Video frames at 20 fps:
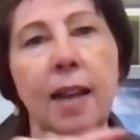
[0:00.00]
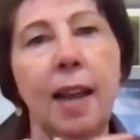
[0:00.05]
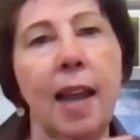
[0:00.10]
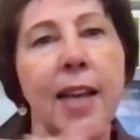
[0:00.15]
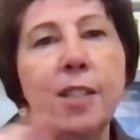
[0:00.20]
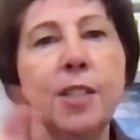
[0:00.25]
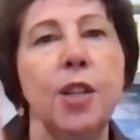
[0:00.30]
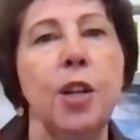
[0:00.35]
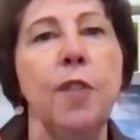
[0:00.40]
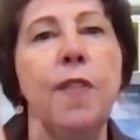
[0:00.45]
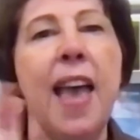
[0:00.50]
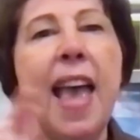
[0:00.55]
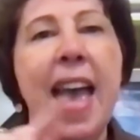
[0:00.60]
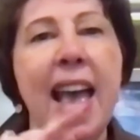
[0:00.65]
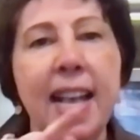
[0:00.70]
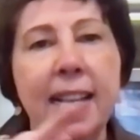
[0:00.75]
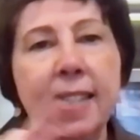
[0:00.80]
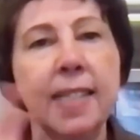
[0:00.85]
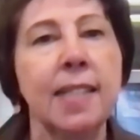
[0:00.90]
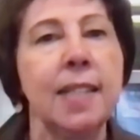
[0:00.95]
They're like sort of
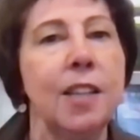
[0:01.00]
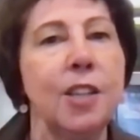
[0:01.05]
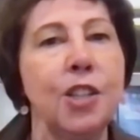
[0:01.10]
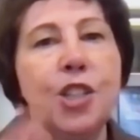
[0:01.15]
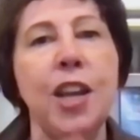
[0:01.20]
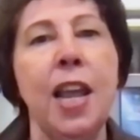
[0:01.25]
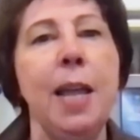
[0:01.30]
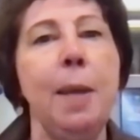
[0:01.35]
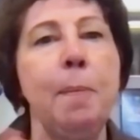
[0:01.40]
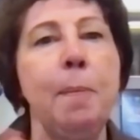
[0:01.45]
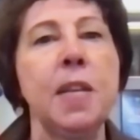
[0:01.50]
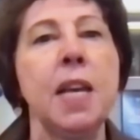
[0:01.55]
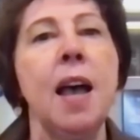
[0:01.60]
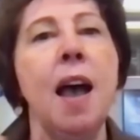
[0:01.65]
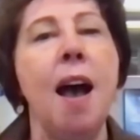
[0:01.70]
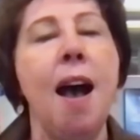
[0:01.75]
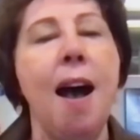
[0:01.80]
S-shaped